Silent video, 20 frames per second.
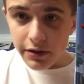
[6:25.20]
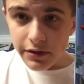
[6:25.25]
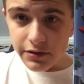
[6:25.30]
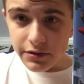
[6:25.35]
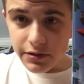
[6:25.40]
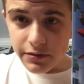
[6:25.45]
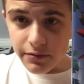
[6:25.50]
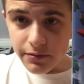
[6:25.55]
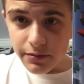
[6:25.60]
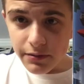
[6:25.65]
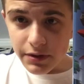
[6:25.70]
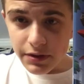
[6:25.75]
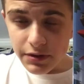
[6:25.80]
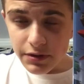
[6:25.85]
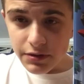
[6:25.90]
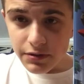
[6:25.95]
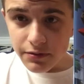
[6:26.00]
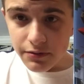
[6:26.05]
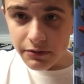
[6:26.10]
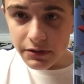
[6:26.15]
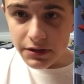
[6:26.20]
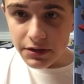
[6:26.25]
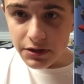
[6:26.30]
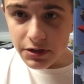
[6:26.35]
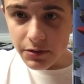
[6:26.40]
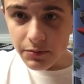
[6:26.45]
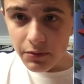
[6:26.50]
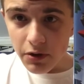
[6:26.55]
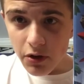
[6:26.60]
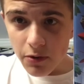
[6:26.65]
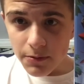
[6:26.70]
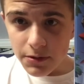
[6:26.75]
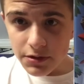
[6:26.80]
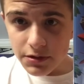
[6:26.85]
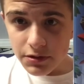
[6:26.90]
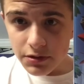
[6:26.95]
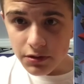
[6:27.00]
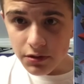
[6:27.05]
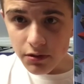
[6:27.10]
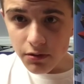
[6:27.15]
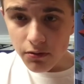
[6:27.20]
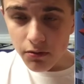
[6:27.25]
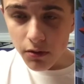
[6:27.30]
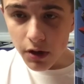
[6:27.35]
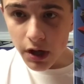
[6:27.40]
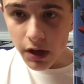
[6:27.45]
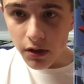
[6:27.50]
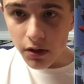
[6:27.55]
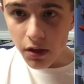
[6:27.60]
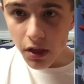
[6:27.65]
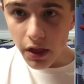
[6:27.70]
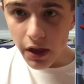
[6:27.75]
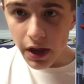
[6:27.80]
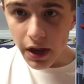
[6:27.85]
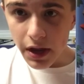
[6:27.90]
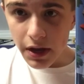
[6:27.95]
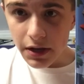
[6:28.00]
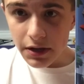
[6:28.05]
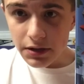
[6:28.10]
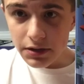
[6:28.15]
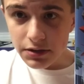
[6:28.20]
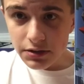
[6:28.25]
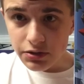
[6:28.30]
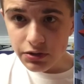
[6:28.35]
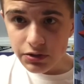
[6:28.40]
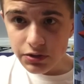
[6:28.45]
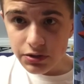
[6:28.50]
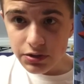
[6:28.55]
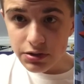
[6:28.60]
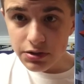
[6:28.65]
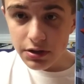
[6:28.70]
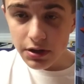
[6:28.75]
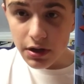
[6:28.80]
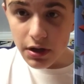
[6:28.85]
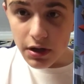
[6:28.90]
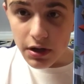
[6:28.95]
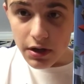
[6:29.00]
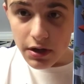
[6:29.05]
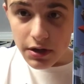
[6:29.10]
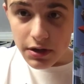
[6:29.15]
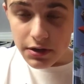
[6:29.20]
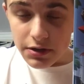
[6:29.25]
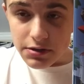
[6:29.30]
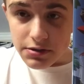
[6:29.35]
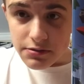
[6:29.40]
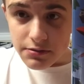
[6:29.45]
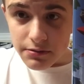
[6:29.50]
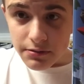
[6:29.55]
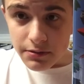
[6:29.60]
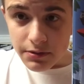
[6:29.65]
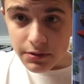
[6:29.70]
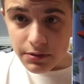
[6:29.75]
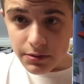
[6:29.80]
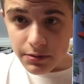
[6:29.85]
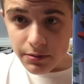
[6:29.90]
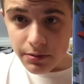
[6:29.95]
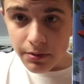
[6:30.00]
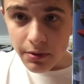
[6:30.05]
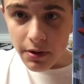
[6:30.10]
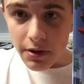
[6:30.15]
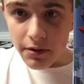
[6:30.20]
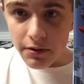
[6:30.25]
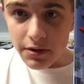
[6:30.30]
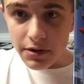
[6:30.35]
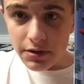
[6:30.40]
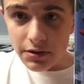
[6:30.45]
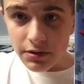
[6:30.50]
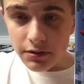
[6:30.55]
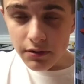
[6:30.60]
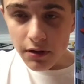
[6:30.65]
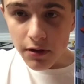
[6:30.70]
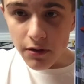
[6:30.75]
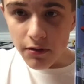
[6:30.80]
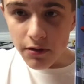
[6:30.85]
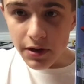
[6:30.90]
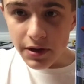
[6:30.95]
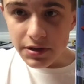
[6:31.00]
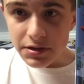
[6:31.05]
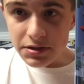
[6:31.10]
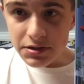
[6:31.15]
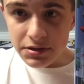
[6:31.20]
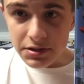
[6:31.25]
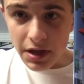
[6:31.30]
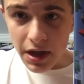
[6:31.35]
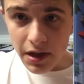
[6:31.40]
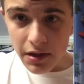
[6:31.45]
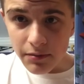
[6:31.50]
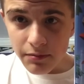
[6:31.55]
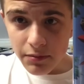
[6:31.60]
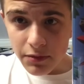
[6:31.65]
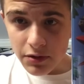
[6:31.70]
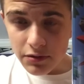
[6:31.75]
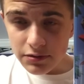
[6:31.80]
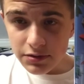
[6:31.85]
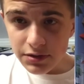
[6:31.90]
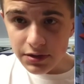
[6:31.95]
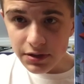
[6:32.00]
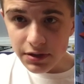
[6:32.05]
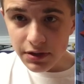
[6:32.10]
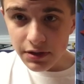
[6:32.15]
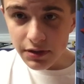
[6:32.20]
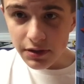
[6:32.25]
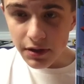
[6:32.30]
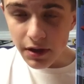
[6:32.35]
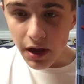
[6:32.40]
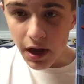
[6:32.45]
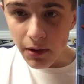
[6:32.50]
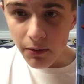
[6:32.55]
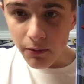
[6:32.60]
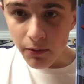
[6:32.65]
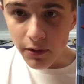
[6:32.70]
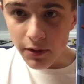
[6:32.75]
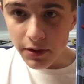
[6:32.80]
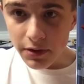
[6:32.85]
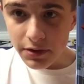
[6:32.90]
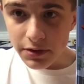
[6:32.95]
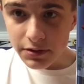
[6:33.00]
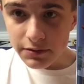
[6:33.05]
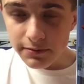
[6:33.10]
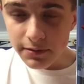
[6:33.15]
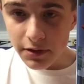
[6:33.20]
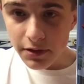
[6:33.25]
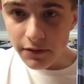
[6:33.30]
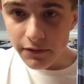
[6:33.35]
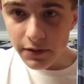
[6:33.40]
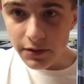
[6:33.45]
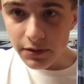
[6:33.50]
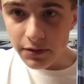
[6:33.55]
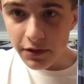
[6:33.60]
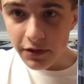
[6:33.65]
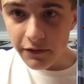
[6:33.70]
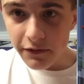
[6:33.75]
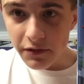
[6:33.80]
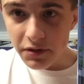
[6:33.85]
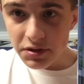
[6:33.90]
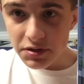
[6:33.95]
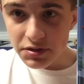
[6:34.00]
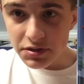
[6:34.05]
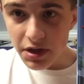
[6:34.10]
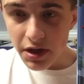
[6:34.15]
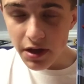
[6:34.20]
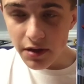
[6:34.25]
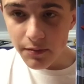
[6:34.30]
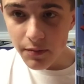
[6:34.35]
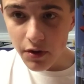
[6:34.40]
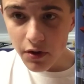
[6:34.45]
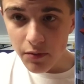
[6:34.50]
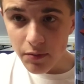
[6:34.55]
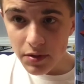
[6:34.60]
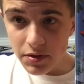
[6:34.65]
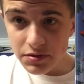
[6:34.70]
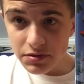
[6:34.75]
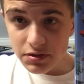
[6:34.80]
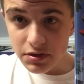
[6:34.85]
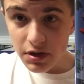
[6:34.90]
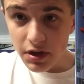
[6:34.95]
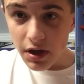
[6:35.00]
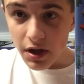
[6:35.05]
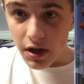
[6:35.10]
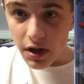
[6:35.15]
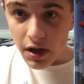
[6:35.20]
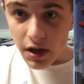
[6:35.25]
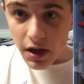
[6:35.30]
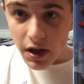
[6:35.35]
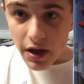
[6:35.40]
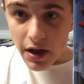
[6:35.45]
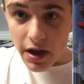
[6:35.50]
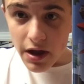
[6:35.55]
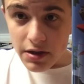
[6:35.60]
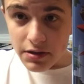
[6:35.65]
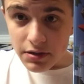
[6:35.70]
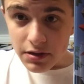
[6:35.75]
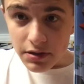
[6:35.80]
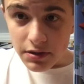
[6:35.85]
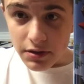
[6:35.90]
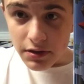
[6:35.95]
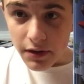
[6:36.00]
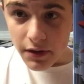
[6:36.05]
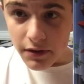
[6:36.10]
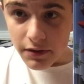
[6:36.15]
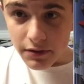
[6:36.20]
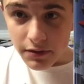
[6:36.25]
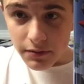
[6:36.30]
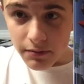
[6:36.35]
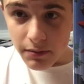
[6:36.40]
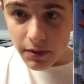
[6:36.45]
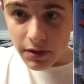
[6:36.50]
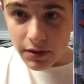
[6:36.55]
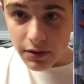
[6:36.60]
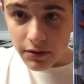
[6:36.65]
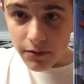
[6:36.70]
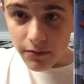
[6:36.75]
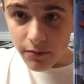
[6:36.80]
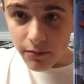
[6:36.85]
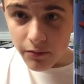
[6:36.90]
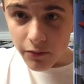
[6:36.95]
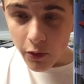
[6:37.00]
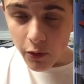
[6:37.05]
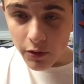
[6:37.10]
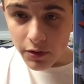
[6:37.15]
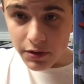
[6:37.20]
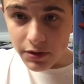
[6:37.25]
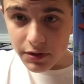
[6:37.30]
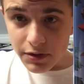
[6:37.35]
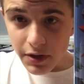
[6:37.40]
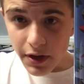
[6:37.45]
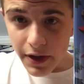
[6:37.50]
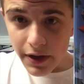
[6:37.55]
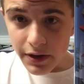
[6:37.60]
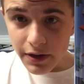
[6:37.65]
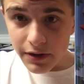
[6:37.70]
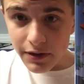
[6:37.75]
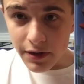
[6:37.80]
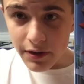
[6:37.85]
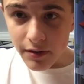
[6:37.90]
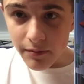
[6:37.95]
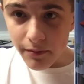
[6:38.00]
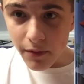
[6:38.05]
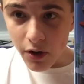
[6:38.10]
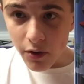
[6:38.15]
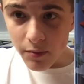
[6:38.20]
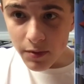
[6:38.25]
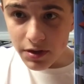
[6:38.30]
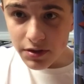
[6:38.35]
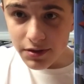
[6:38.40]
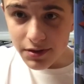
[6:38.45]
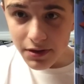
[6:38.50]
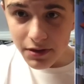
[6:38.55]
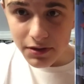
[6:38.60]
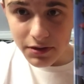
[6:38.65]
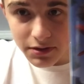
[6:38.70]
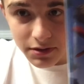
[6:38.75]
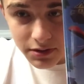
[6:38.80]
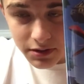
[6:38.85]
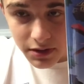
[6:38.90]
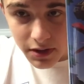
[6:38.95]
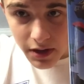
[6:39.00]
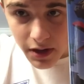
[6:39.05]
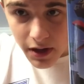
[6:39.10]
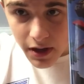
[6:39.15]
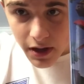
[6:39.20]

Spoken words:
it just fits the moment so well, and it just is very slow and sad music and works perfectly for a sad moment, and it does make even more sad than the moment does,